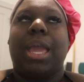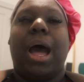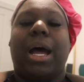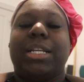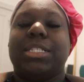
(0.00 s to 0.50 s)

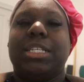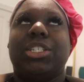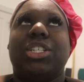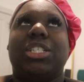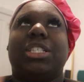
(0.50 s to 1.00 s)
y'all honestly
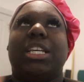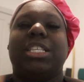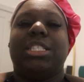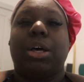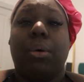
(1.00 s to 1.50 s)
it's just
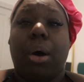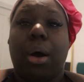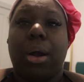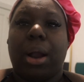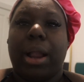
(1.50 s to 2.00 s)
it's so
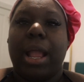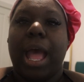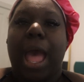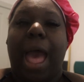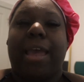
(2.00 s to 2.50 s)
hard.
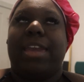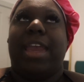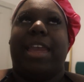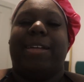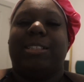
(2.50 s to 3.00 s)
I
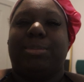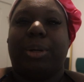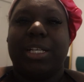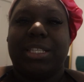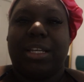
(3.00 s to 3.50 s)
can't
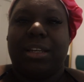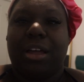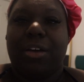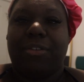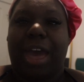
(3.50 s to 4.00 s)
express
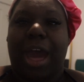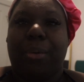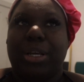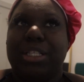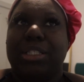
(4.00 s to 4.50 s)
enough
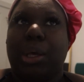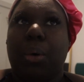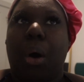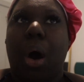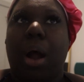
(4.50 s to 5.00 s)
how it's
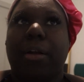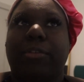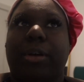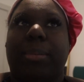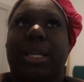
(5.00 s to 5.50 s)
so hard
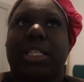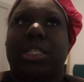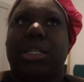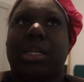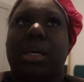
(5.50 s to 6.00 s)
for me
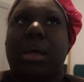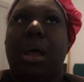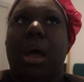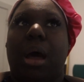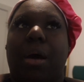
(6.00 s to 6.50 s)
to
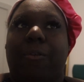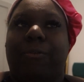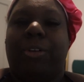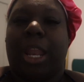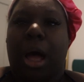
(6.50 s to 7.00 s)

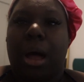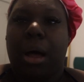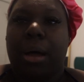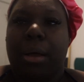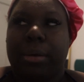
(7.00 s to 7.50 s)

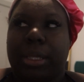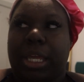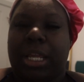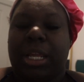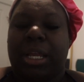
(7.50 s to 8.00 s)
vlog
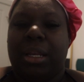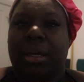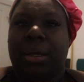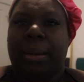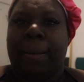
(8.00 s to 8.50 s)
and
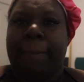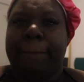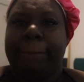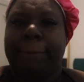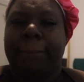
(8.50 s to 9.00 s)
um